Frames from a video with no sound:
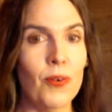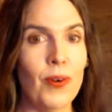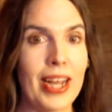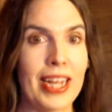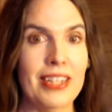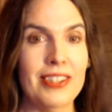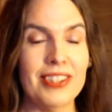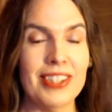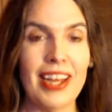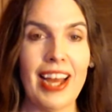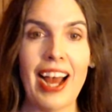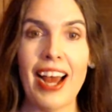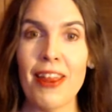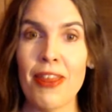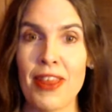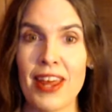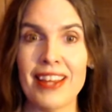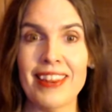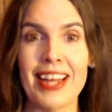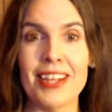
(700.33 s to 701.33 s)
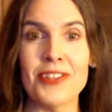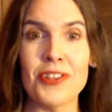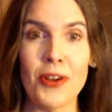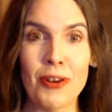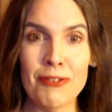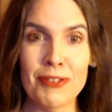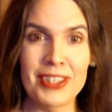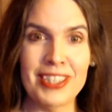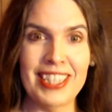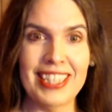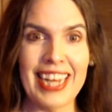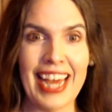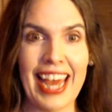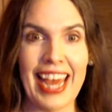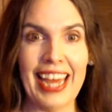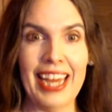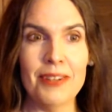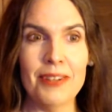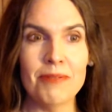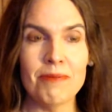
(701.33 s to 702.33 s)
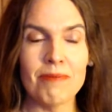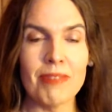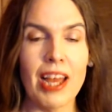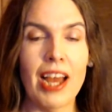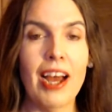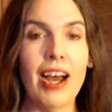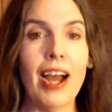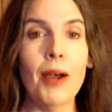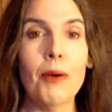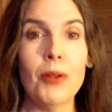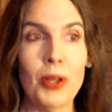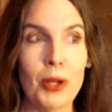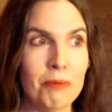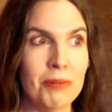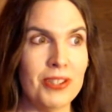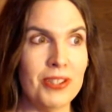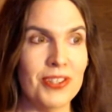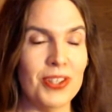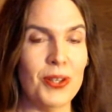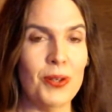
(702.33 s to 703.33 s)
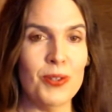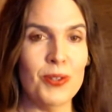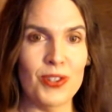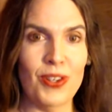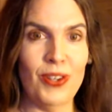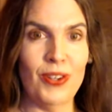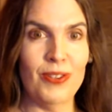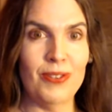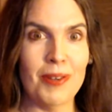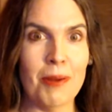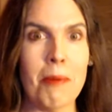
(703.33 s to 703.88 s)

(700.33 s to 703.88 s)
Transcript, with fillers: right i think that's all for today I will hope to see you soon.